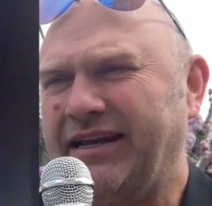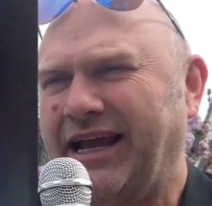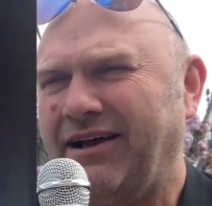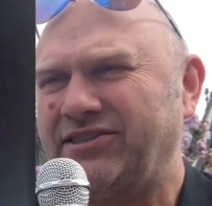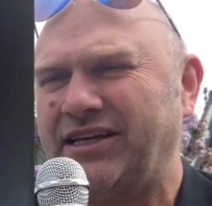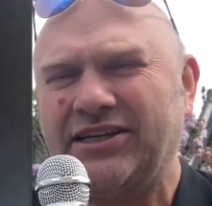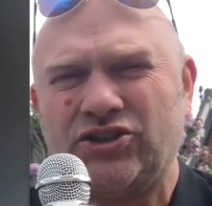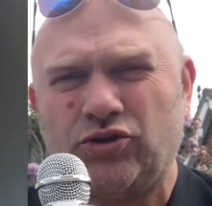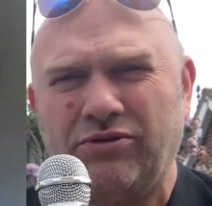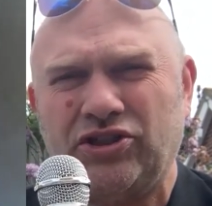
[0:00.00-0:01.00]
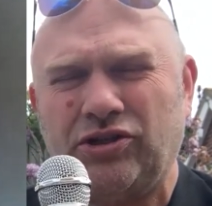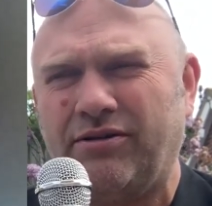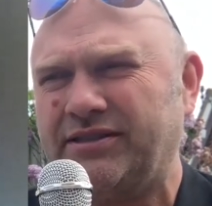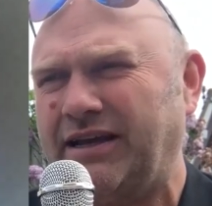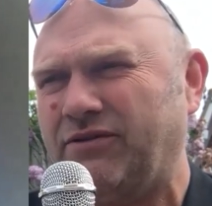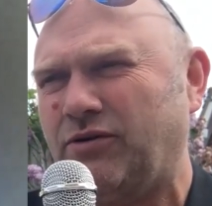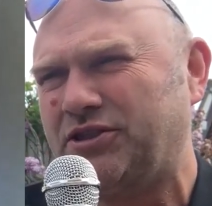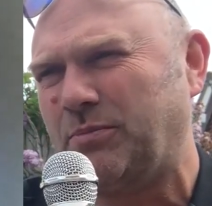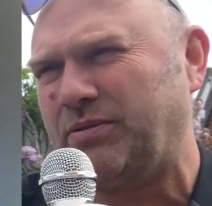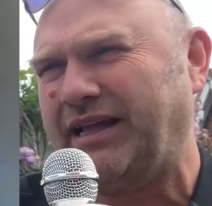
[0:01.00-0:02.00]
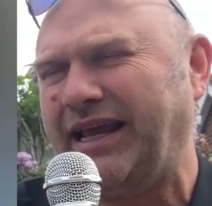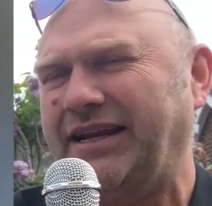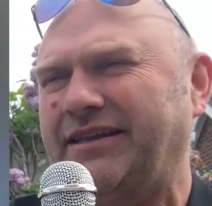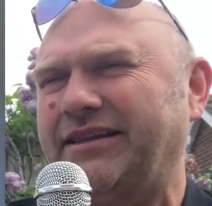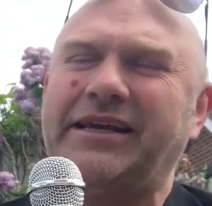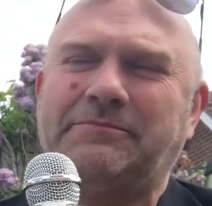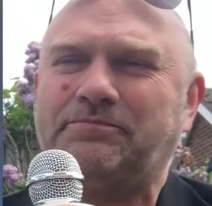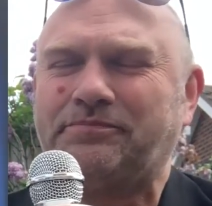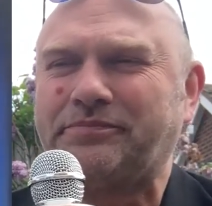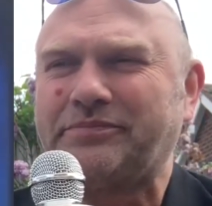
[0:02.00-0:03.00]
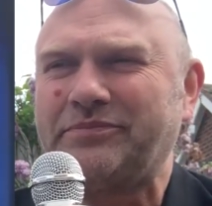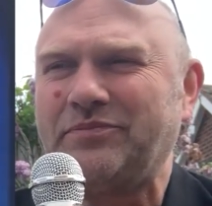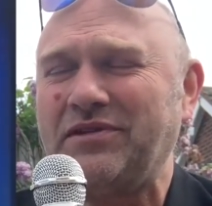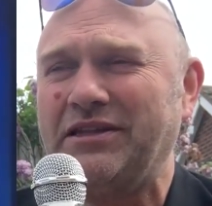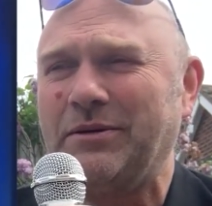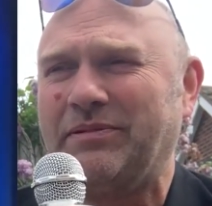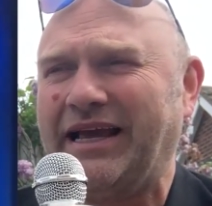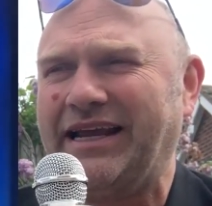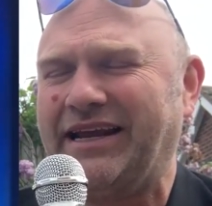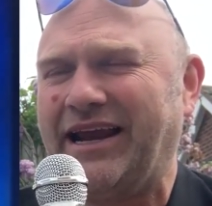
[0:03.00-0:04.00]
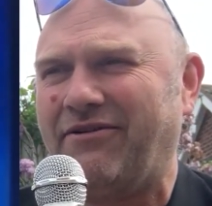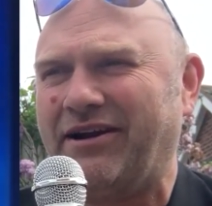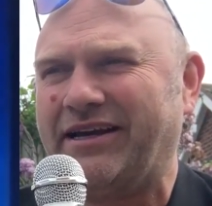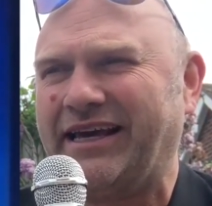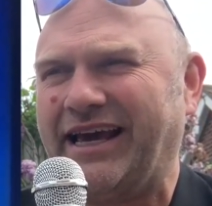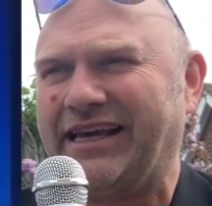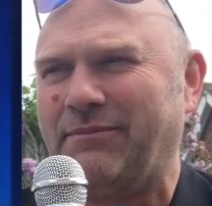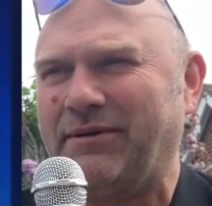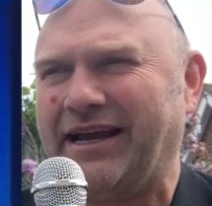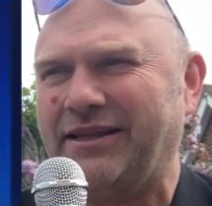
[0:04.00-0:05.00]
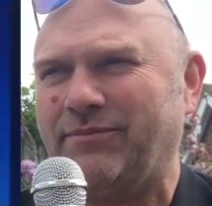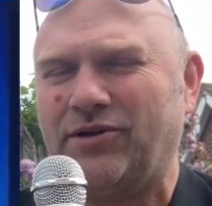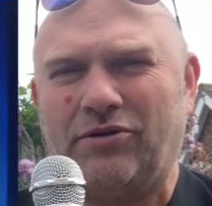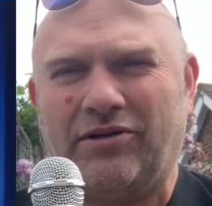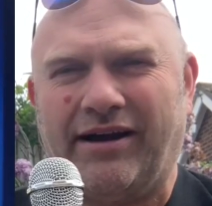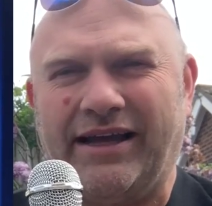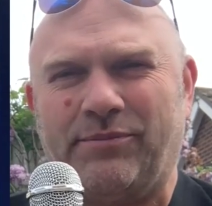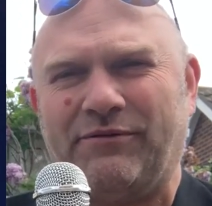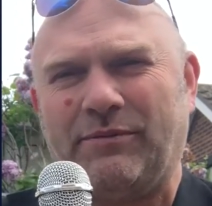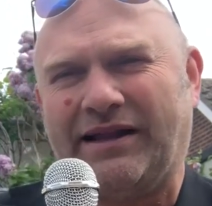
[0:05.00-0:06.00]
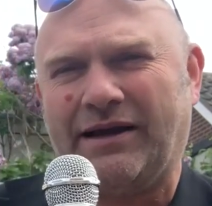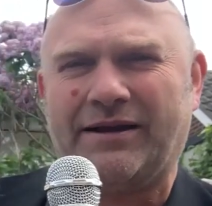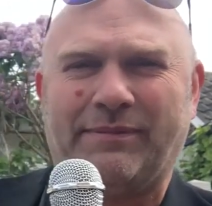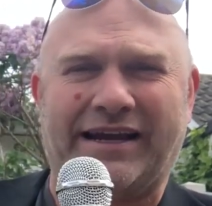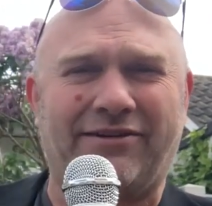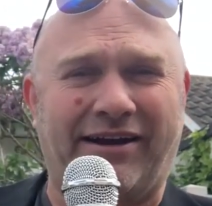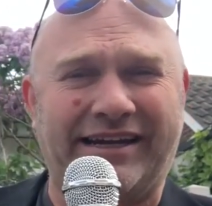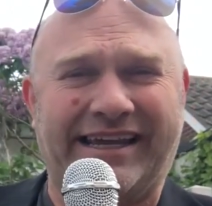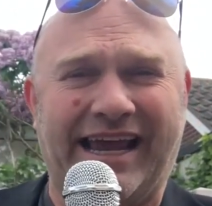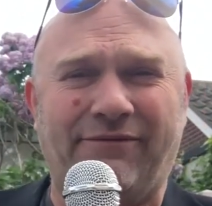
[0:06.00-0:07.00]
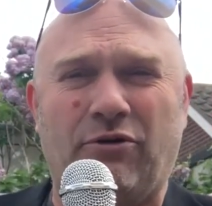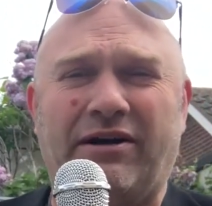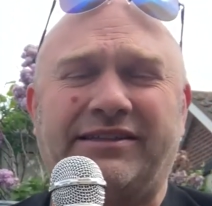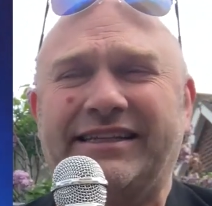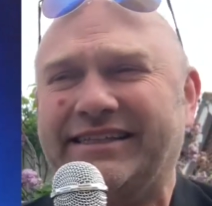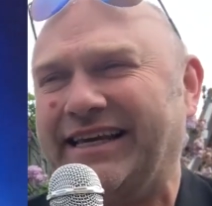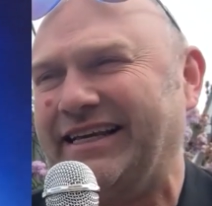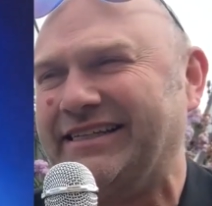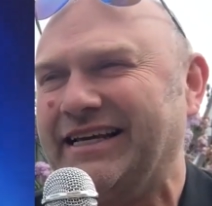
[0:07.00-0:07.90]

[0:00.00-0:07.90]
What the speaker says: now see extraordinary shots here, of course, the blade in the blade here, okay, coming out in the blue light, black light, and again, very well done indeed.